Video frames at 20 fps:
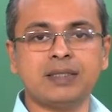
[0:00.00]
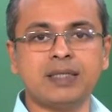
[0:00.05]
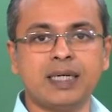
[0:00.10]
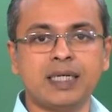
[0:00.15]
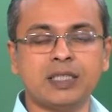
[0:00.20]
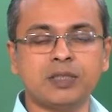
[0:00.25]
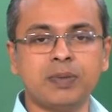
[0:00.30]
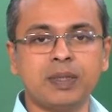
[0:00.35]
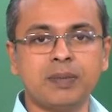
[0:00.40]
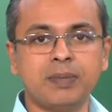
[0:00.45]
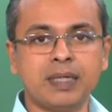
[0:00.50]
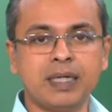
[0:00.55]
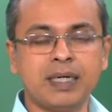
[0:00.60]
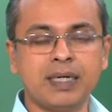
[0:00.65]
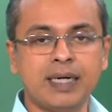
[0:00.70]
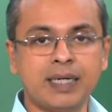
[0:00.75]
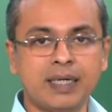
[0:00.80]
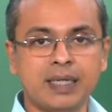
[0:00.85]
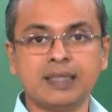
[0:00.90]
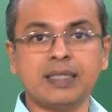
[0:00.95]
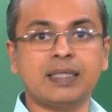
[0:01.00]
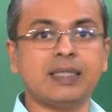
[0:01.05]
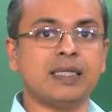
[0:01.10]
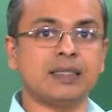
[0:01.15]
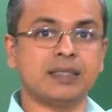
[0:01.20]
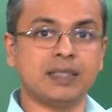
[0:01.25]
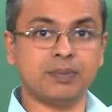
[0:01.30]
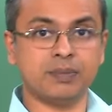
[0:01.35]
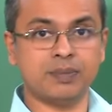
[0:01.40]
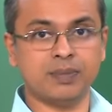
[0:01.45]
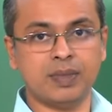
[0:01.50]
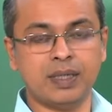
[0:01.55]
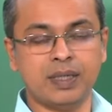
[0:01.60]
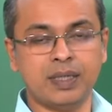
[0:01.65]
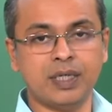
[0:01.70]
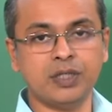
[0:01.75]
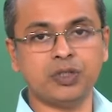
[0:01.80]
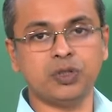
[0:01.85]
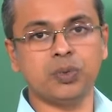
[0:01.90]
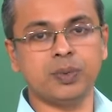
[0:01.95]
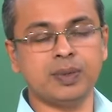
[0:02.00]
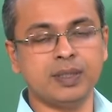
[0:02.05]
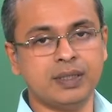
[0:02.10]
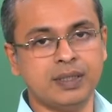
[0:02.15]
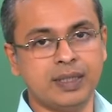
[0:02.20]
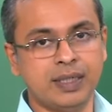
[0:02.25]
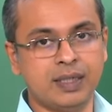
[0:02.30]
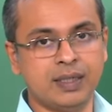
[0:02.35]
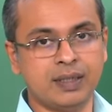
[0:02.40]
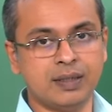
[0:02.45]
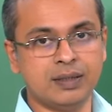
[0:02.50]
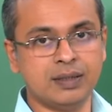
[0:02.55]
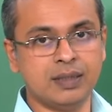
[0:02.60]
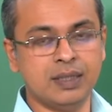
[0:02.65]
that experimental data, then there is some issue with the theory.